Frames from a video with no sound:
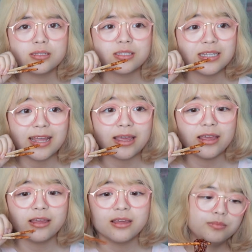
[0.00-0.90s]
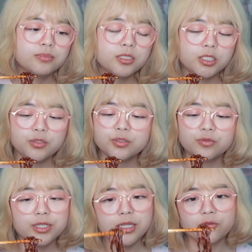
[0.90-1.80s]
today. She was
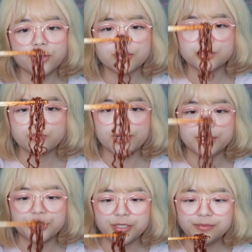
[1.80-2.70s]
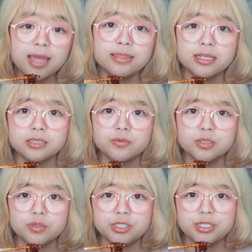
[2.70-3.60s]
really loyal to YG, and this
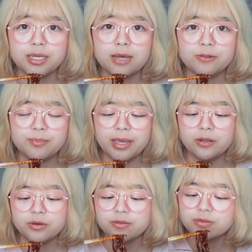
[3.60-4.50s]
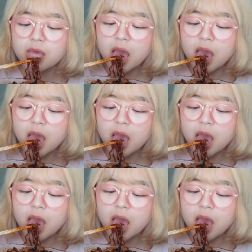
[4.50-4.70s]
was what she got repaid with.